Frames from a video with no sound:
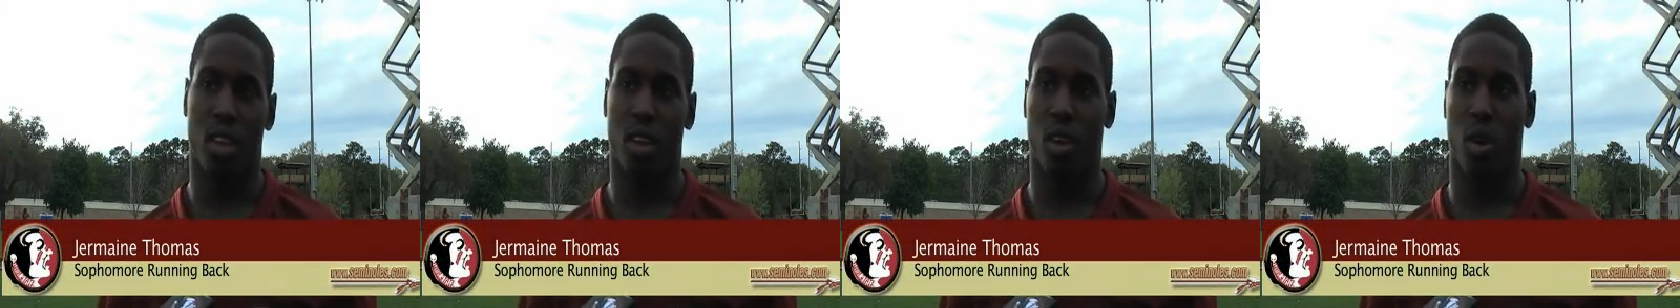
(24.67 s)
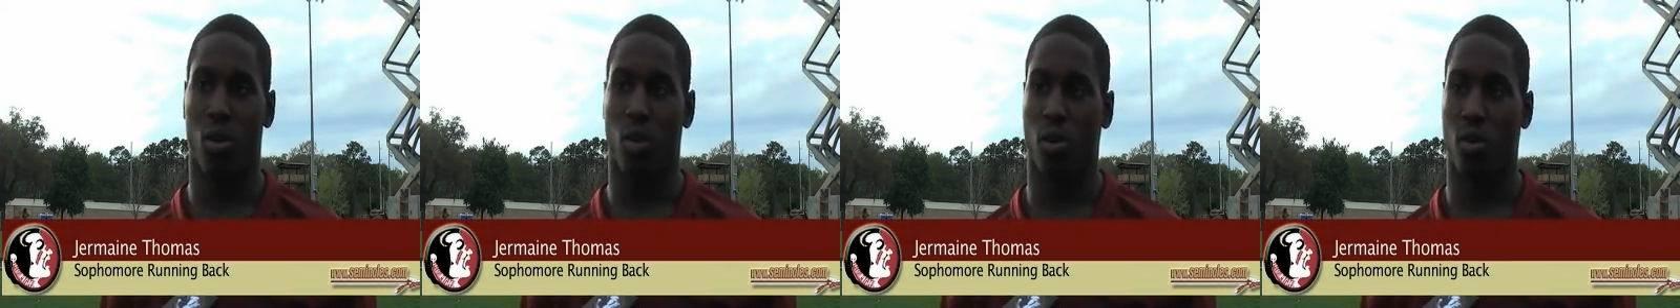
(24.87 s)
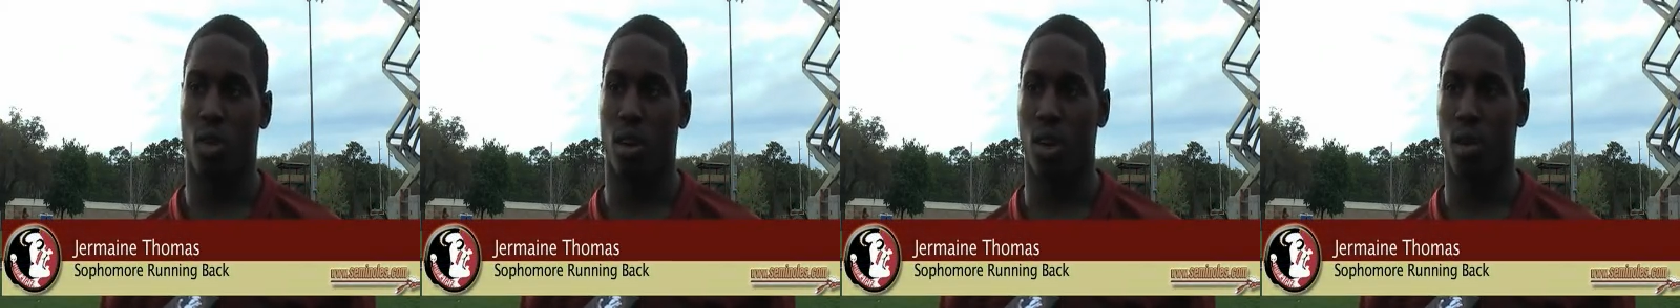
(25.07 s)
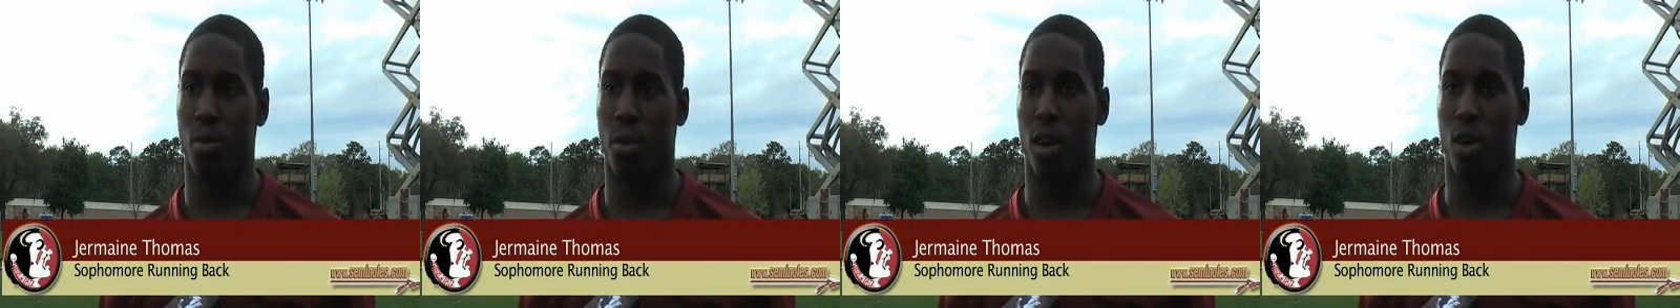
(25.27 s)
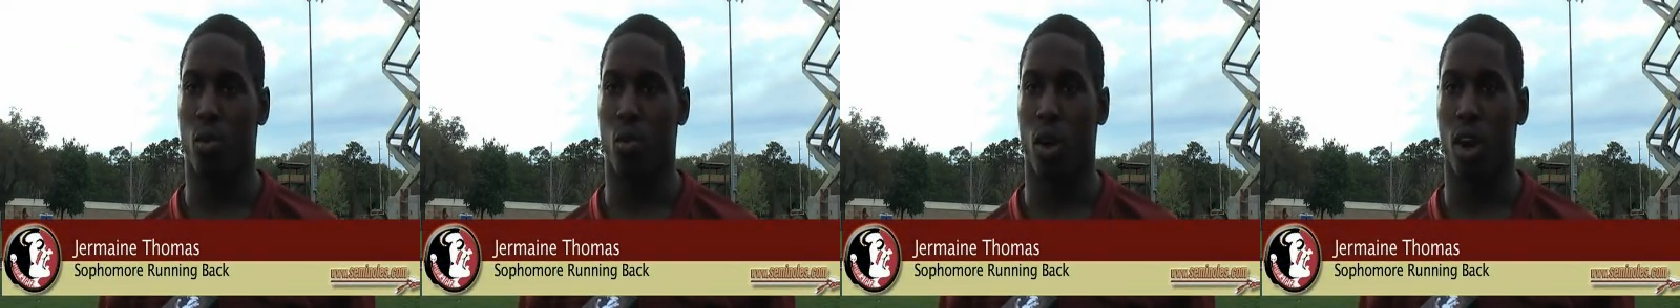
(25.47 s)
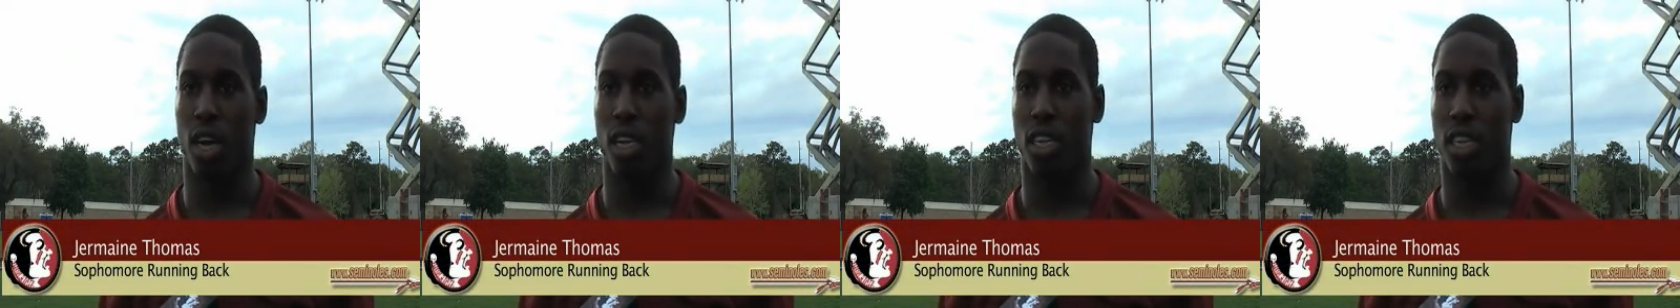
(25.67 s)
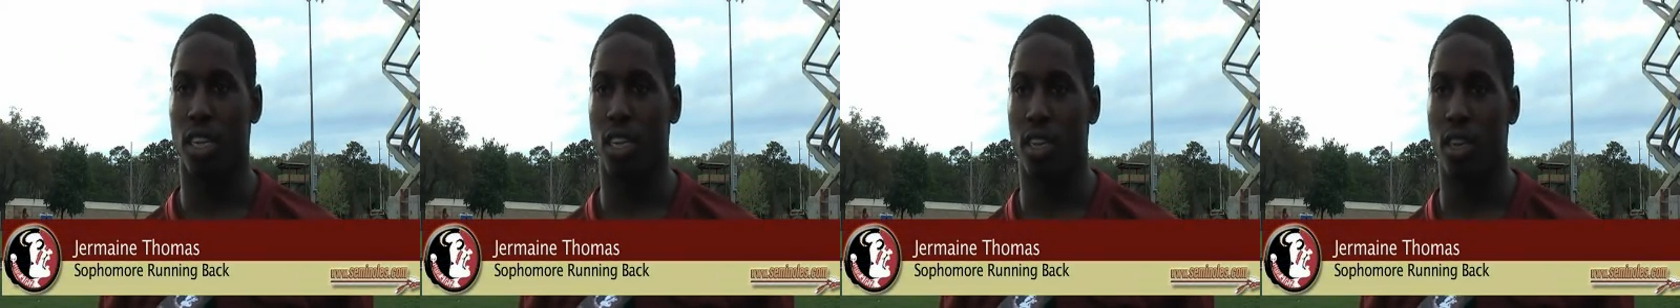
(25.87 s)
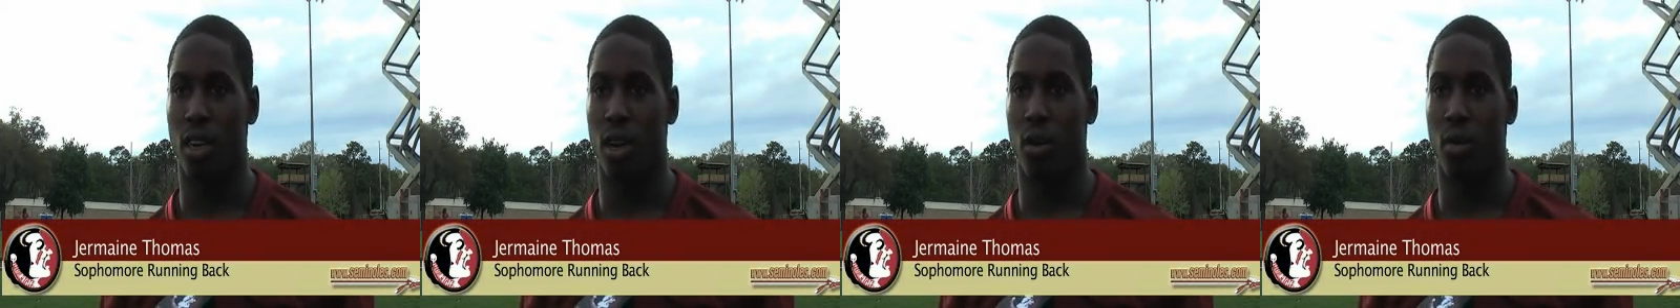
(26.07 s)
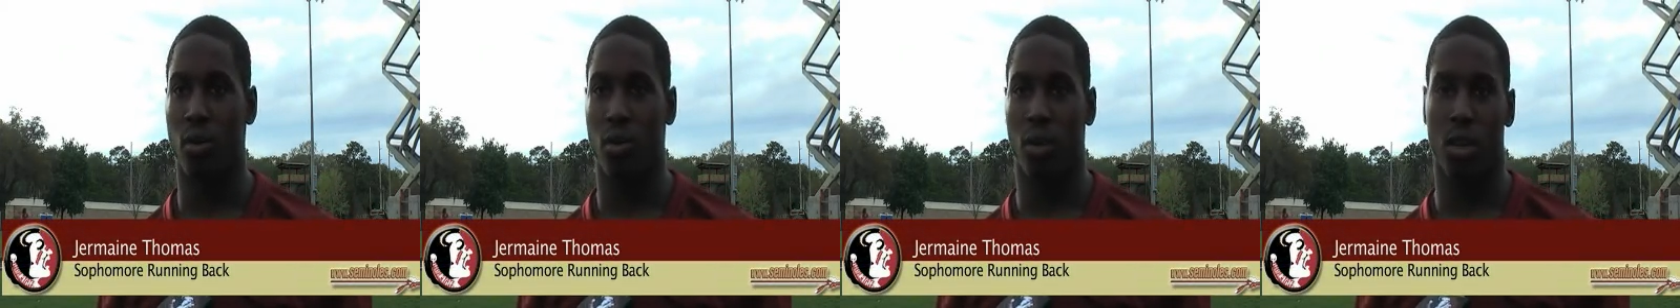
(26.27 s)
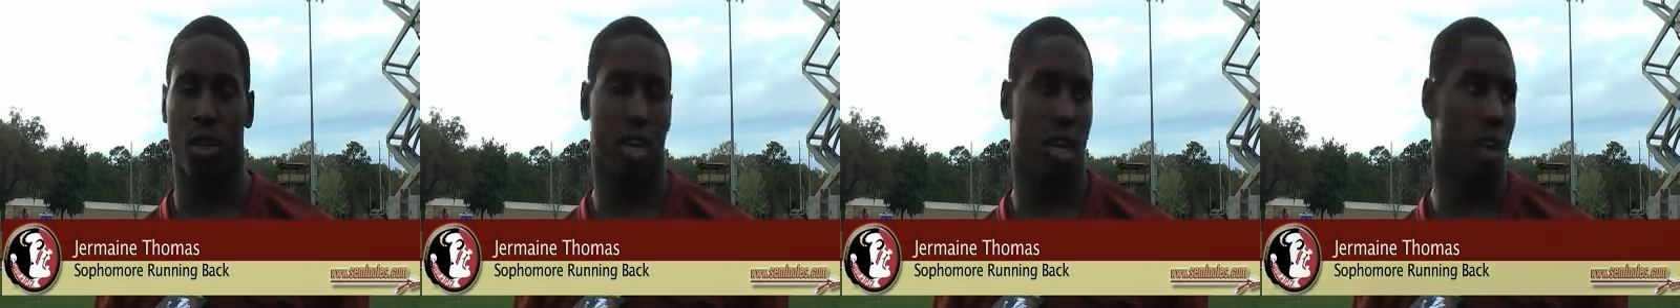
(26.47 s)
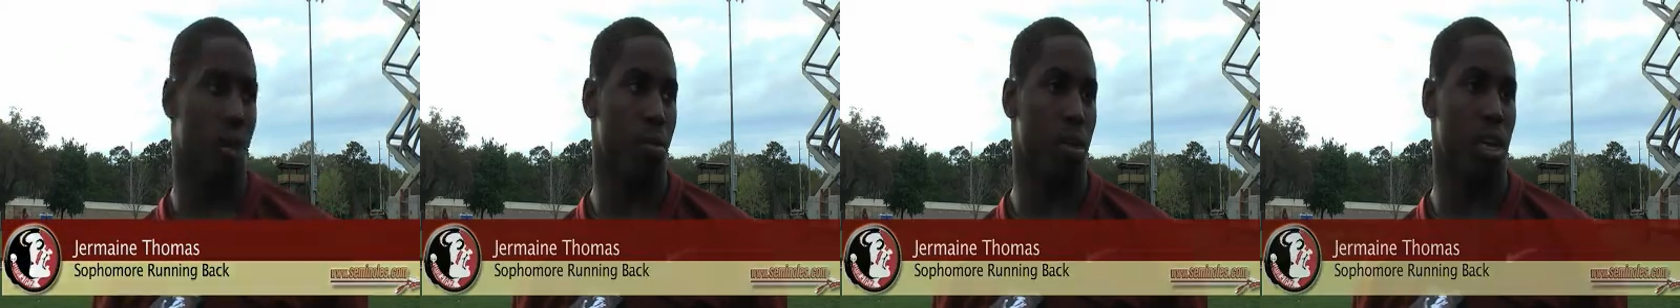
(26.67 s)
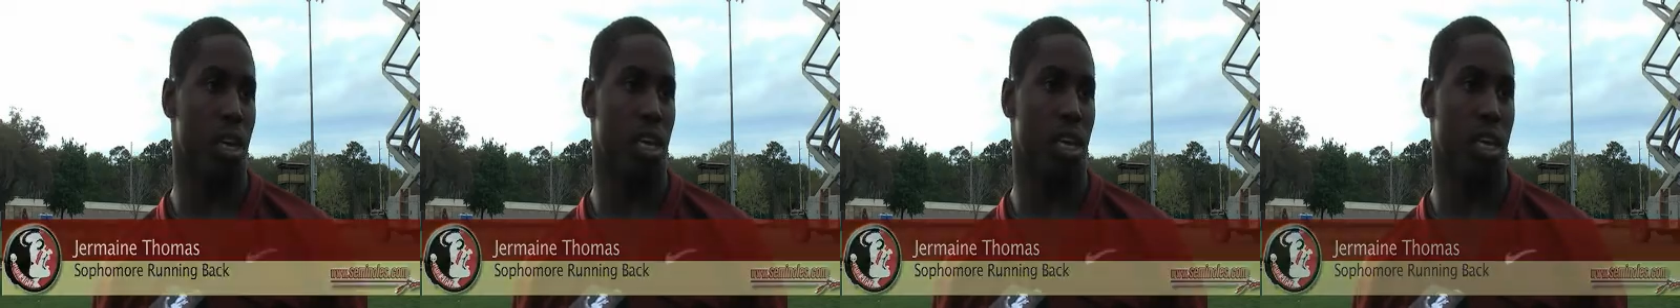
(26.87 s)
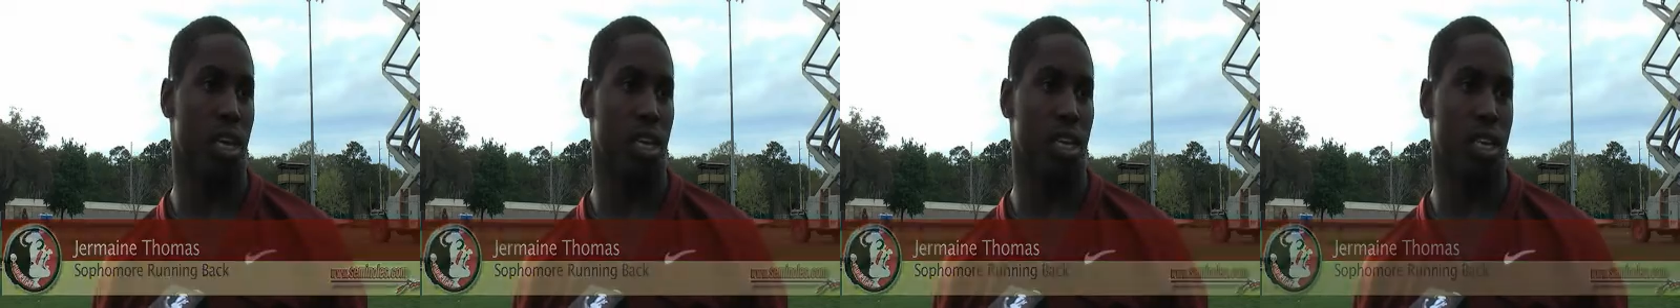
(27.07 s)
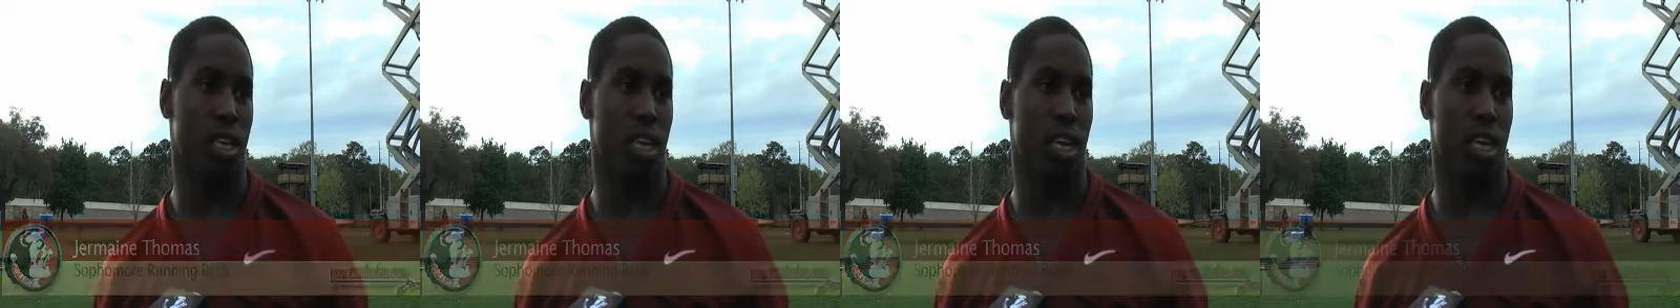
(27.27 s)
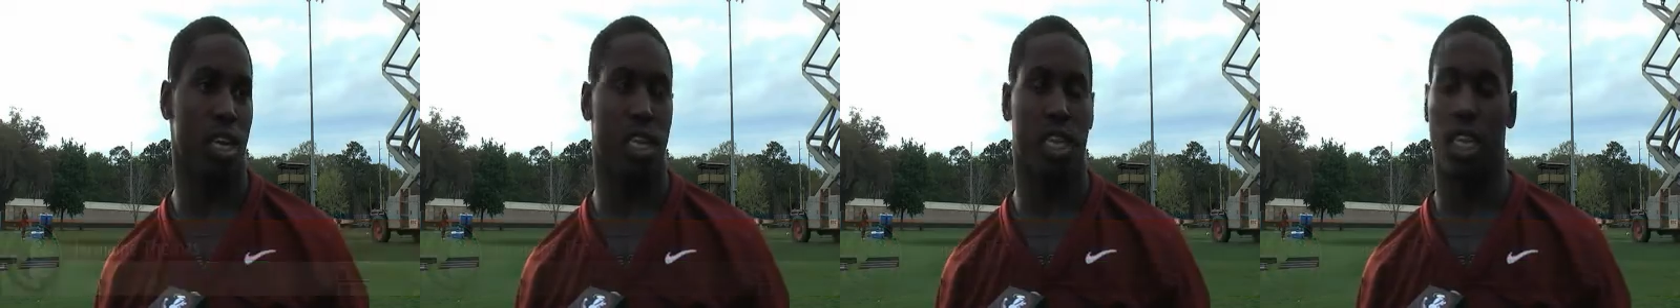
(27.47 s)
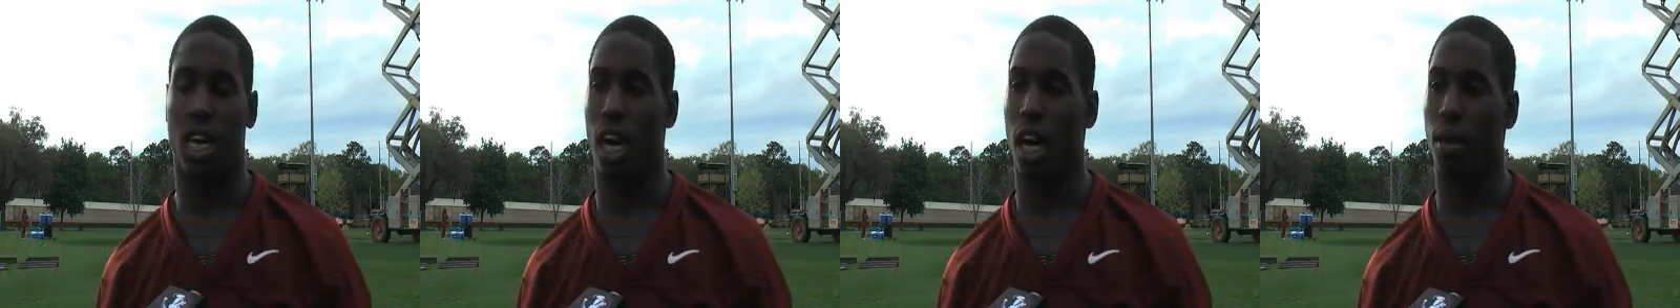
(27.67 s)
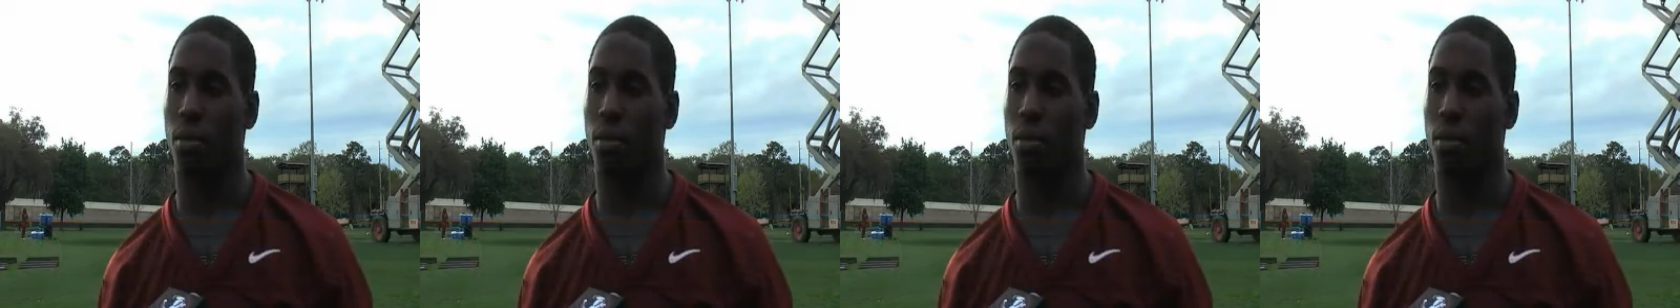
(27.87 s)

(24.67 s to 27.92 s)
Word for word: you know, a little bit of rust, you know, and coming in here and just getting the